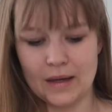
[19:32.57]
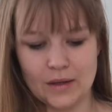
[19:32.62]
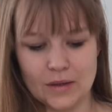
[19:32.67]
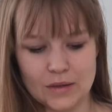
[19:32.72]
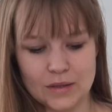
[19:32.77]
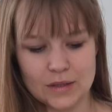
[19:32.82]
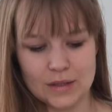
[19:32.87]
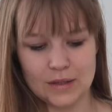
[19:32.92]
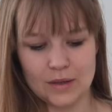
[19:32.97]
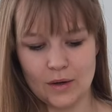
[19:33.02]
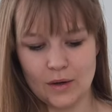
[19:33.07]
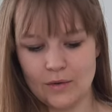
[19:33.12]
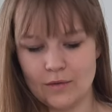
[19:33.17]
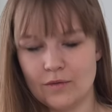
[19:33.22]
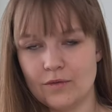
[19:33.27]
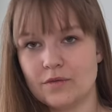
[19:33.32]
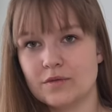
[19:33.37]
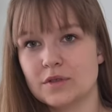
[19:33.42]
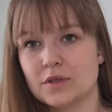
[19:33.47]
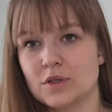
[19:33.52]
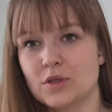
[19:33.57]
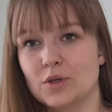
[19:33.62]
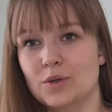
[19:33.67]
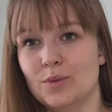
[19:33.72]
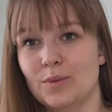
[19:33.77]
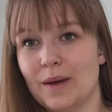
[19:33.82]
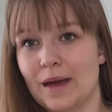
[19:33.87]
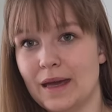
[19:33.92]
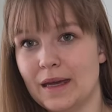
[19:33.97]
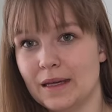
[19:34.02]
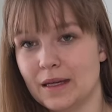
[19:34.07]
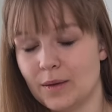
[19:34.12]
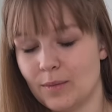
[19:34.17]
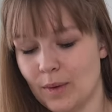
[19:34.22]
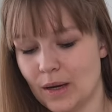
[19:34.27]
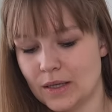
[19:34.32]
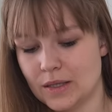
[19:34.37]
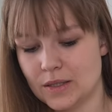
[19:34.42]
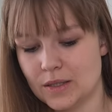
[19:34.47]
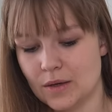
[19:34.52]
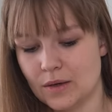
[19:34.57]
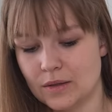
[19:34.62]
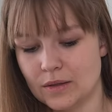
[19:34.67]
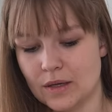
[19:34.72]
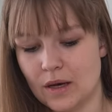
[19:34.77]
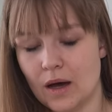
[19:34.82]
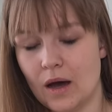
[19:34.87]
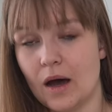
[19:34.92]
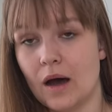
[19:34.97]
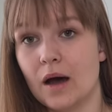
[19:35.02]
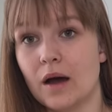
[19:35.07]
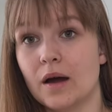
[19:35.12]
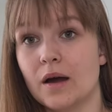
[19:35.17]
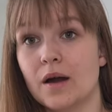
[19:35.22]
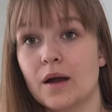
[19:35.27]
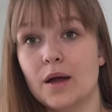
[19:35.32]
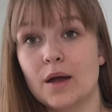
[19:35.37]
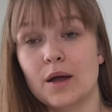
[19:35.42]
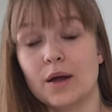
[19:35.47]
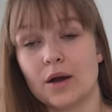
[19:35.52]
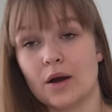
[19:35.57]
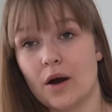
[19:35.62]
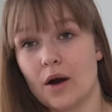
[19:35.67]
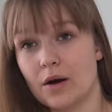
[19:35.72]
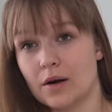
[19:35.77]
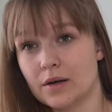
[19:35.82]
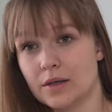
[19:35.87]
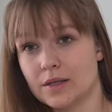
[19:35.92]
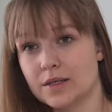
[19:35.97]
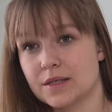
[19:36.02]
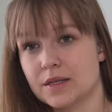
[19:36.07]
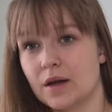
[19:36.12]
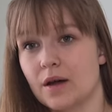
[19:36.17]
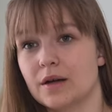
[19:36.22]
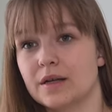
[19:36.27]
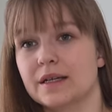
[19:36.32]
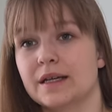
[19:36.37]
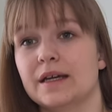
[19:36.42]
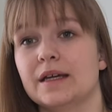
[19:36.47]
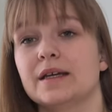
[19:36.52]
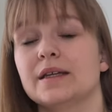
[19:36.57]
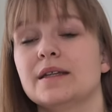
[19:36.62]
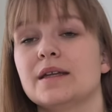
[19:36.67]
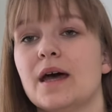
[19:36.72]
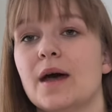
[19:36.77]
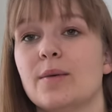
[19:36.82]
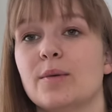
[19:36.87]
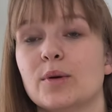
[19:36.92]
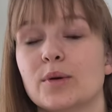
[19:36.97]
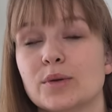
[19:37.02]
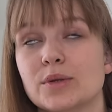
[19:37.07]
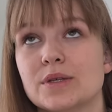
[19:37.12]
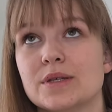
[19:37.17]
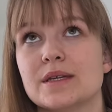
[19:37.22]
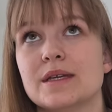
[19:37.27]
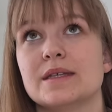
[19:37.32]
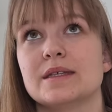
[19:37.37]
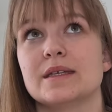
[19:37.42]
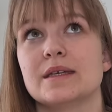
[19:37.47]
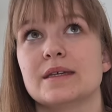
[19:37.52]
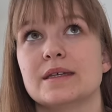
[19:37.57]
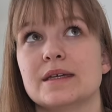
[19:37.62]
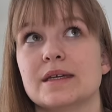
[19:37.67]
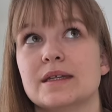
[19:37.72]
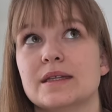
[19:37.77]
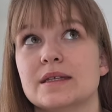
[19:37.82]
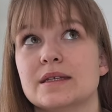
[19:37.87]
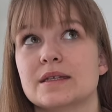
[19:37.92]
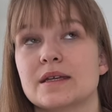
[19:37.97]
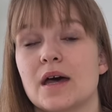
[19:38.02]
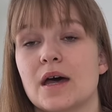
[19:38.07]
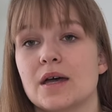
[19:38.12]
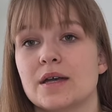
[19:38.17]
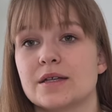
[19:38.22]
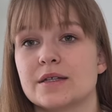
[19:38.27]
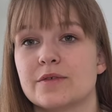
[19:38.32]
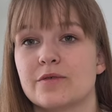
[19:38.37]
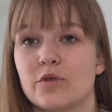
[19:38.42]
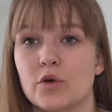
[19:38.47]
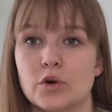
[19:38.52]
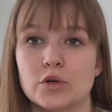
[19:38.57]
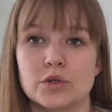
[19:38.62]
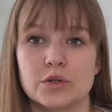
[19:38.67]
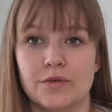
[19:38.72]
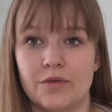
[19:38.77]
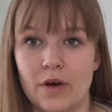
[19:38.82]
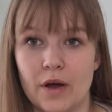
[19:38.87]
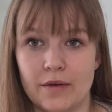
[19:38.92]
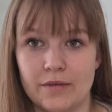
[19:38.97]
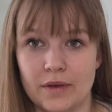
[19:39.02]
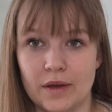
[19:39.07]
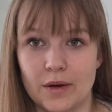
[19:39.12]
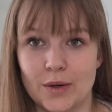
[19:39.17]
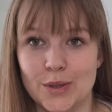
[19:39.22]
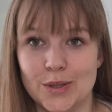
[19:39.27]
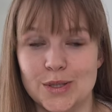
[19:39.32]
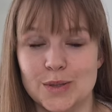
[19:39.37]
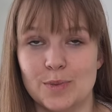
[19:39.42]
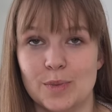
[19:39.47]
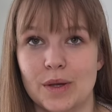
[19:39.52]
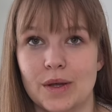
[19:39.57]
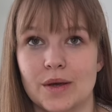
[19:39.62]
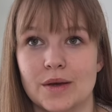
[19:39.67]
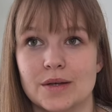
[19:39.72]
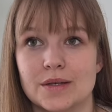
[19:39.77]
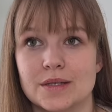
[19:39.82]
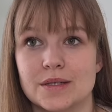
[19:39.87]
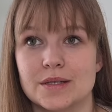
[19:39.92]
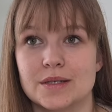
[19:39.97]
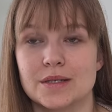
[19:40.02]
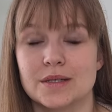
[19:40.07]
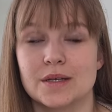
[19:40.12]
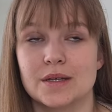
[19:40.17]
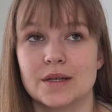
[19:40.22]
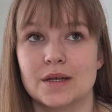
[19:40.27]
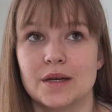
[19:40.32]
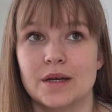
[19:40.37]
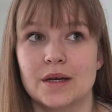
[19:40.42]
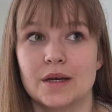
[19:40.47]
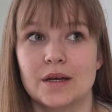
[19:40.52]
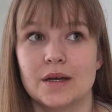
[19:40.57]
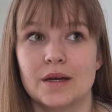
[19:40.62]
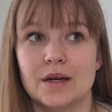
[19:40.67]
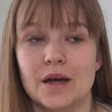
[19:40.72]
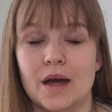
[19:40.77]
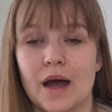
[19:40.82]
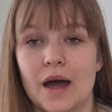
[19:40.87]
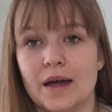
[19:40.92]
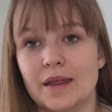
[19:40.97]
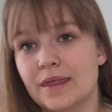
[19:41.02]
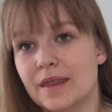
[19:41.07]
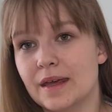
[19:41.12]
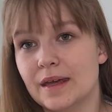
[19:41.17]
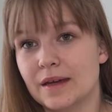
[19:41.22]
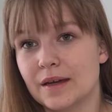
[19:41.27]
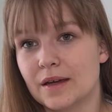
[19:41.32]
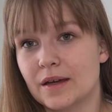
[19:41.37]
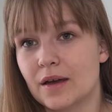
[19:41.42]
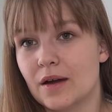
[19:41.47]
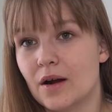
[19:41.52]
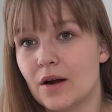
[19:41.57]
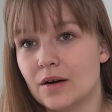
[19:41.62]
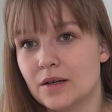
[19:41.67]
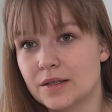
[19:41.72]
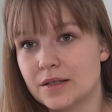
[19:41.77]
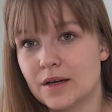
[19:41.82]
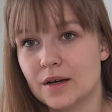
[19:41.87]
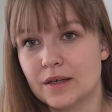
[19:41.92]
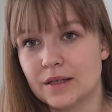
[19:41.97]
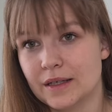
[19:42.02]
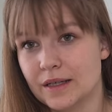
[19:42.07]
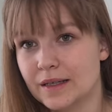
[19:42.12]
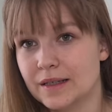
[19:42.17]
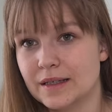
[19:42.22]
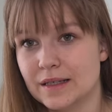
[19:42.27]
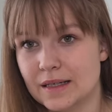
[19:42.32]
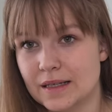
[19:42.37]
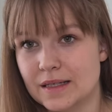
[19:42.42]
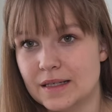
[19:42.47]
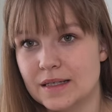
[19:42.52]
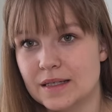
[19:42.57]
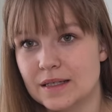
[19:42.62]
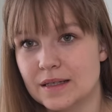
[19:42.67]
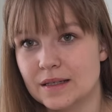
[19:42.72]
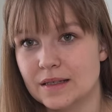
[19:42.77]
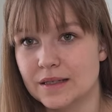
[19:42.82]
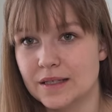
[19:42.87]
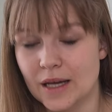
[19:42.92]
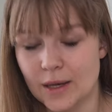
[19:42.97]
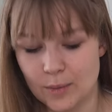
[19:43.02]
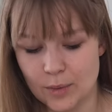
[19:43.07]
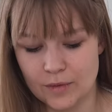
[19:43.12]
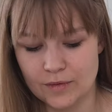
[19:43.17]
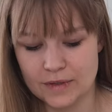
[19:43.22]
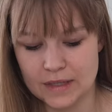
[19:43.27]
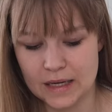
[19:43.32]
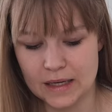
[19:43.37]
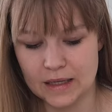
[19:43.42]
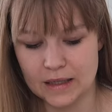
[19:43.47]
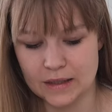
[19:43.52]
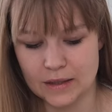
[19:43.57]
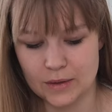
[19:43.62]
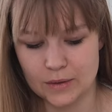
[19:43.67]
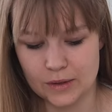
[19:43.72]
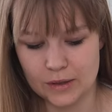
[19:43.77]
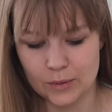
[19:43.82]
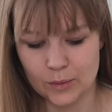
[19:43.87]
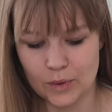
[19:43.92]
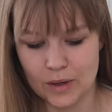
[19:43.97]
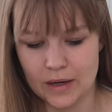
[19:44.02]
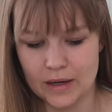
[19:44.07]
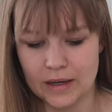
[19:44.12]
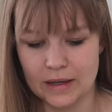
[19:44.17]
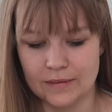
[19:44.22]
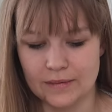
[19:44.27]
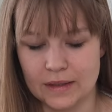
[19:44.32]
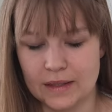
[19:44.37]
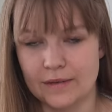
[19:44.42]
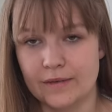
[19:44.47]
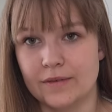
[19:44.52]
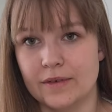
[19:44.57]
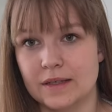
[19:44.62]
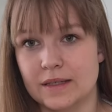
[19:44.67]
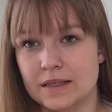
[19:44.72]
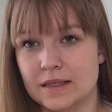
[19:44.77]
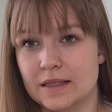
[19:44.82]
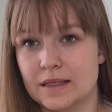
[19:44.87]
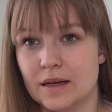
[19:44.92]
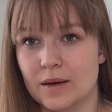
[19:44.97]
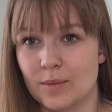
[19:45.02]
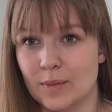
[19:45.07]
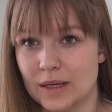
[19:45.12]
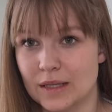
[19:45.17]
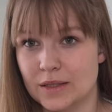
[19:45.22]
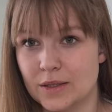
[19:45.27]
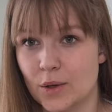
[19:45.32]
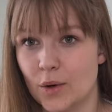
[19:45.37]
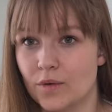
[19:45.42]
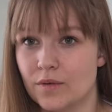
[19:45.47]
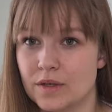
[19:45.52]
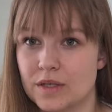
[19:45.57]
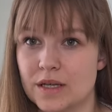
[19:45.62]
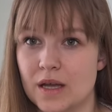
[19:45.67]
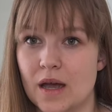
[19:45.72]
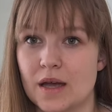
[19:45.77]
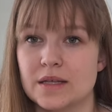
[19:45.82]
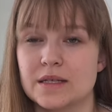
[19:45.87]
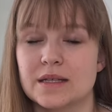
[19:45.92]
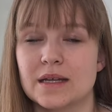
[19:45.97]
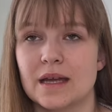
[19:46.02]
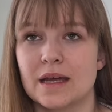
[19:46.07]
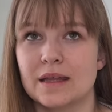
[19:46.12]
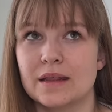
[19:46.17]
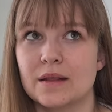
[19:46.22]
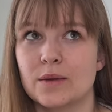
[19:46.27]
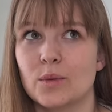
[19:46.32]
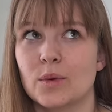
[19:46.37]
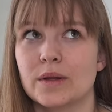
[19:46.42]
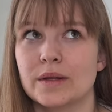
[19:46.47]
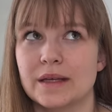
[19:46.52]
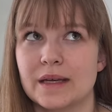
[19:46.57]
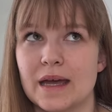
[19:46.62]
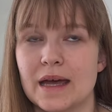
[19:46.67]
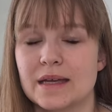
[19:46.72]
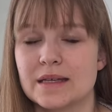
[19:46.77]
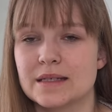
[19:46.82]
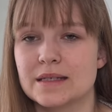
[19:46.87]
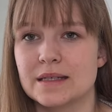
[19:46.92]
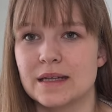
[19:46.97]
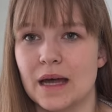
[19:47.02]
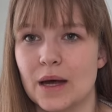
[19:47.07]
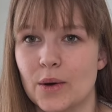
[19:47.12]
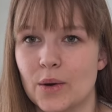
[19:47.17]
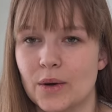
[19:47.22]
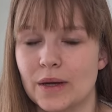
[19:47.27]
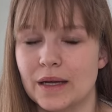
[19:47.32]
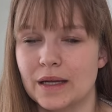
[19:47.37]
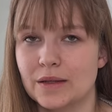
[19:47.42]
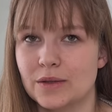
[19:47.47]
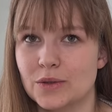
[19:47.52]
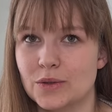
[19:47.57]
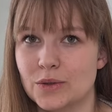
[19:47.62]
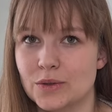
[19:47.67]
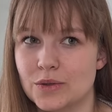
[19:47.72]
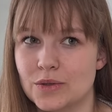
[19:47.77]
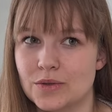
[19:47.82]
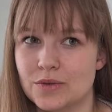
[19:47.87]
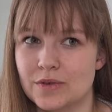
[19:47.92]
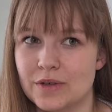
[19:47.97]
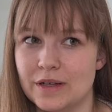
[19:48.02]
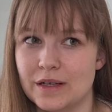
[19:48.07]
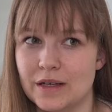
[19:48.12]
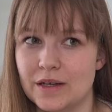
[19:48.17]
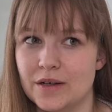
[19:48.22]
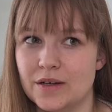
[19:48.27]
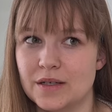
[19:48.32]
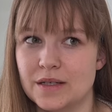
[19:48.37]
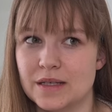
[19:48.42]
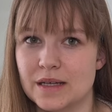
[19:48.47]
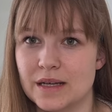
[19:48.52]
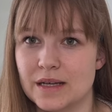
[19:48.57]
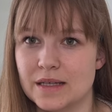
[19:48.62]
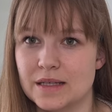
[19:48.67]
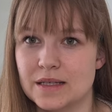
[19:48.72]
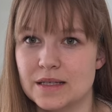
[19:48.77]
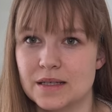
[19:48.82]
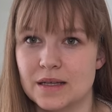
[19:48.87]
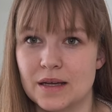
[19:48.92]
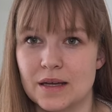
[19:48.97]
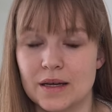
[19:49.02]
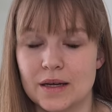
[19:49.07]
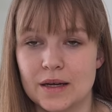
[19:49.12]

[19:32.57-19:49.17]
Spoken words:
got enough to make my son a Carl's cardigan. I'm going to knit it in the size 4 to 5 years, because I think Carl's cardigan is the type of jacket you can wear even if it's a bit oversized, and the one he has now in 2 to 3 years is